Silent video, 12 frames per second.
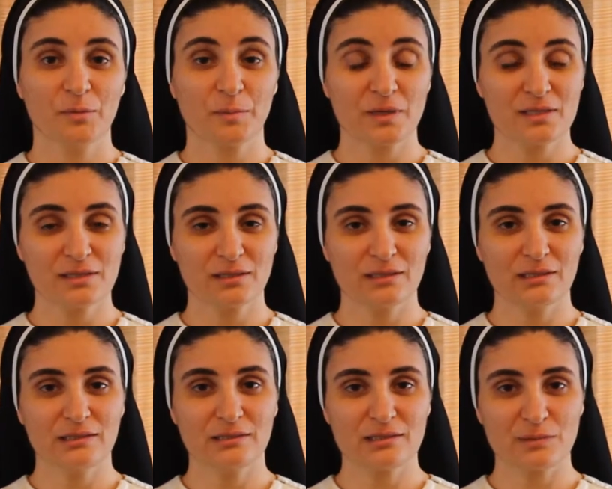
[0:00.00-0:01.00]

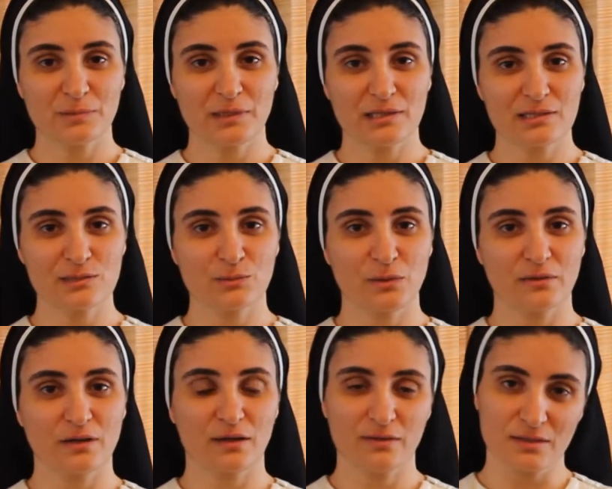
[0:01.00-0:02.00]
presently displaced
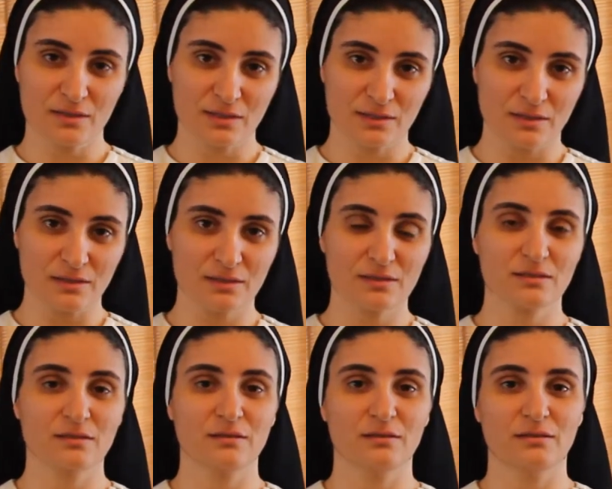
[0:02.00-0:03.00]
with other
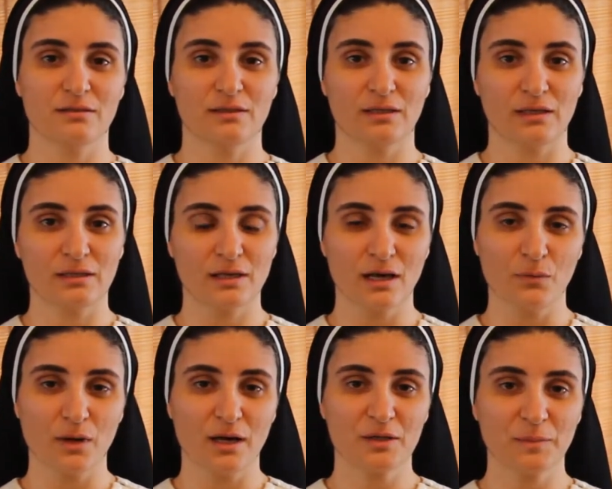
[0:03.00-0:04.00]
sisters in
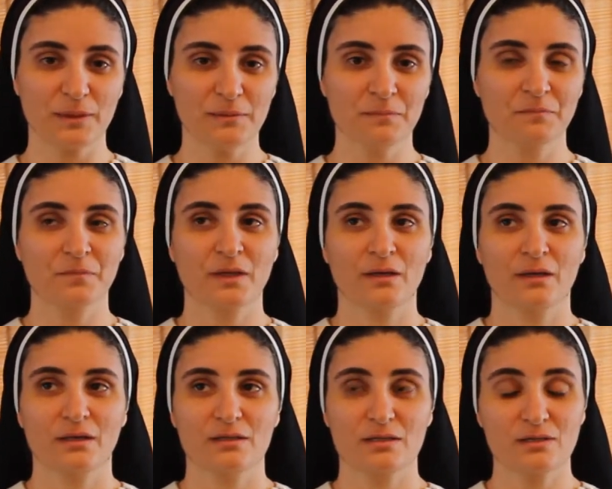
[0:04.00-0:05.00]
Ankawa, Erbil,
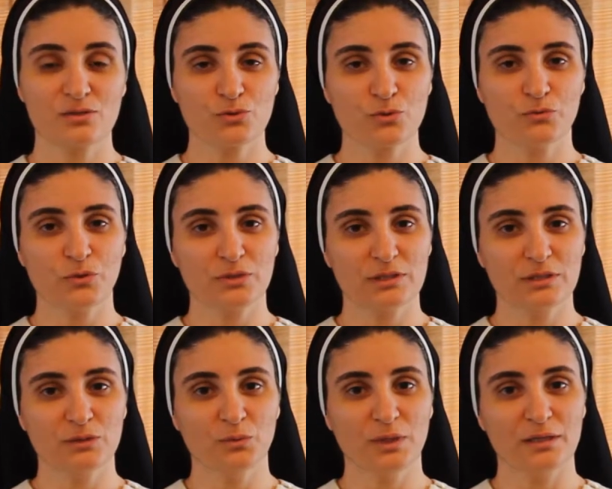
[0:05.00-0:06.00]
since
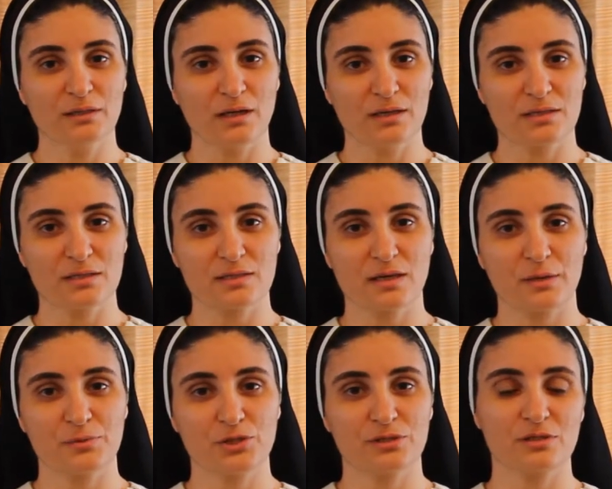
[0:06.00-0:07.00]
2014 when ISIS
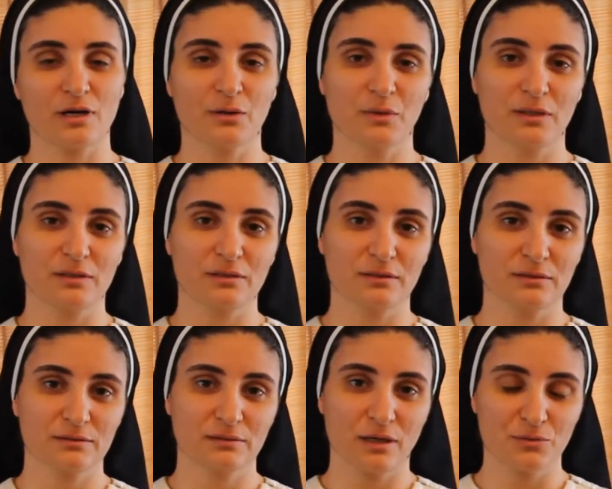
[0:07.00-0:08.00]
captured our
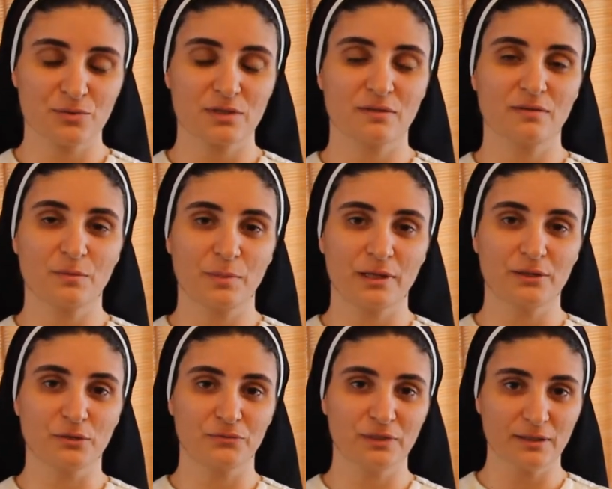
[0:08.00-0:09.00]
towns in the
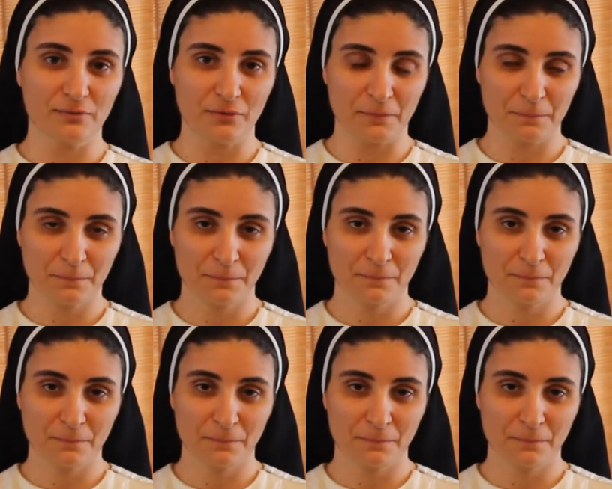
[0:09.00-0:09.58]
plain of Nineveh.